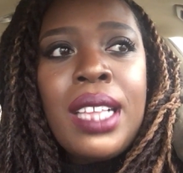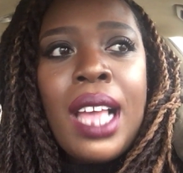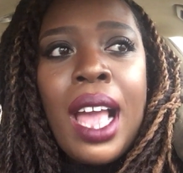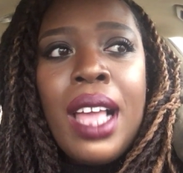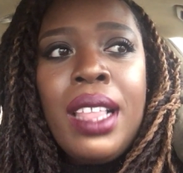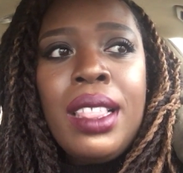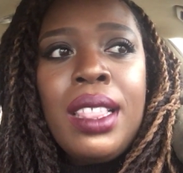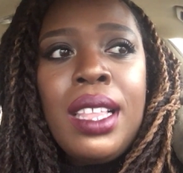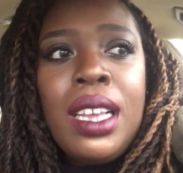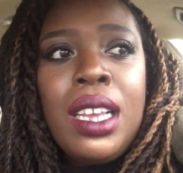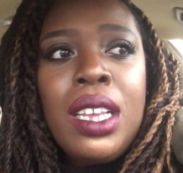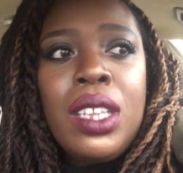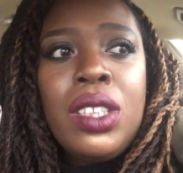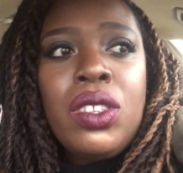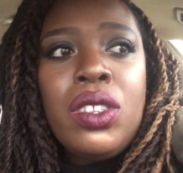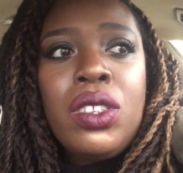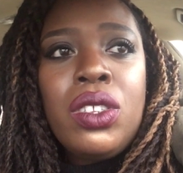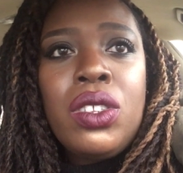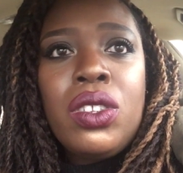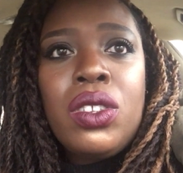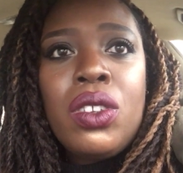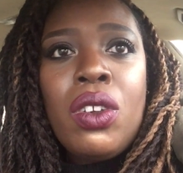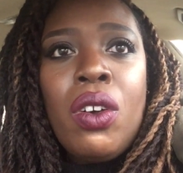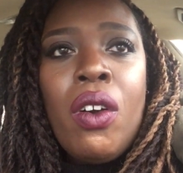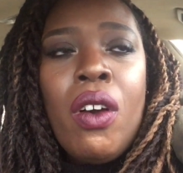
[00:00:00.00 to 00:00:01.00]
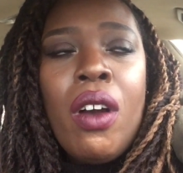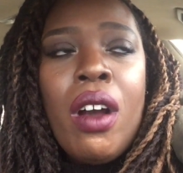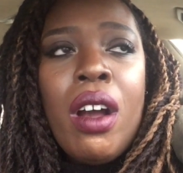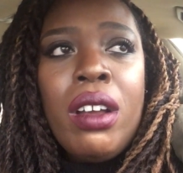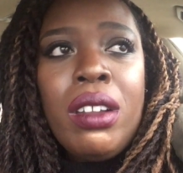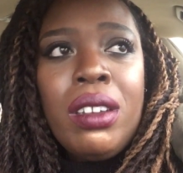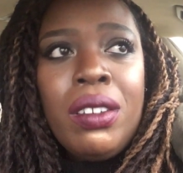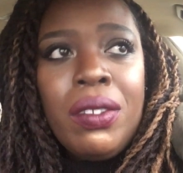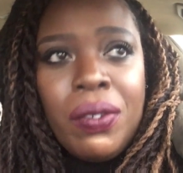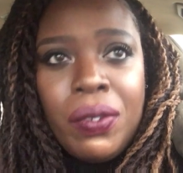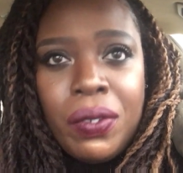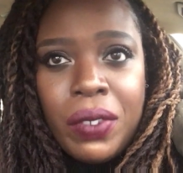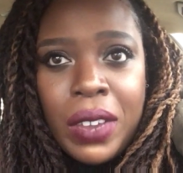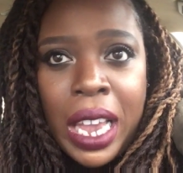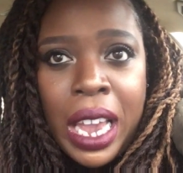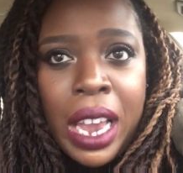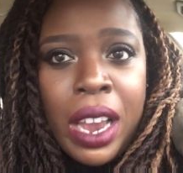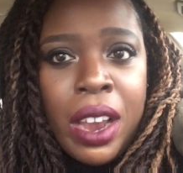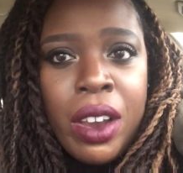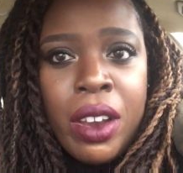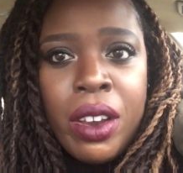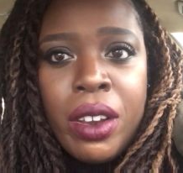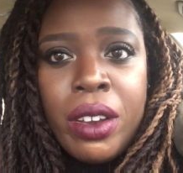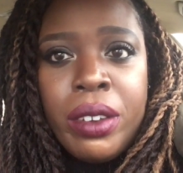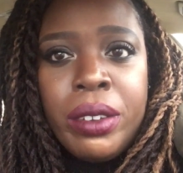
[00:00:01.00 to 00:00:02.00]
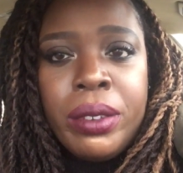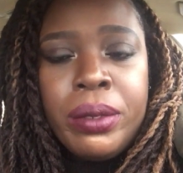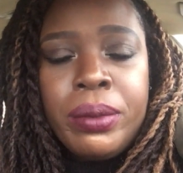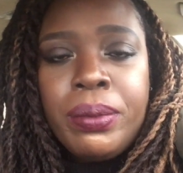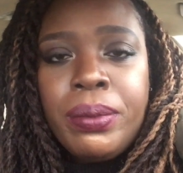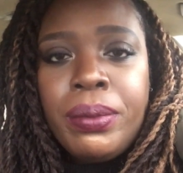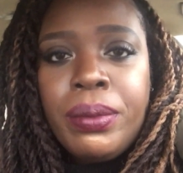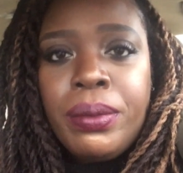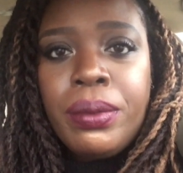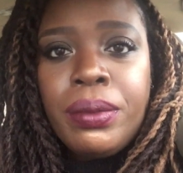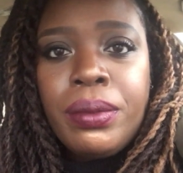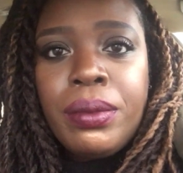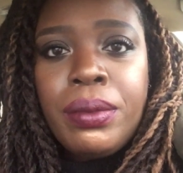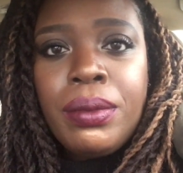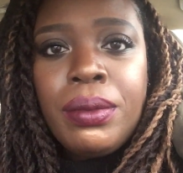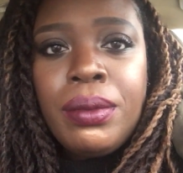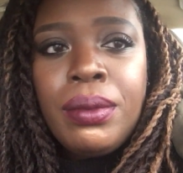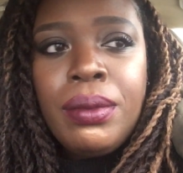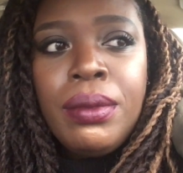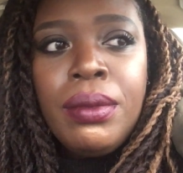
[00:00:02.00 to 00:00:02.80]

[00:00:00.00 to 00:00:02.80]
under $100,000.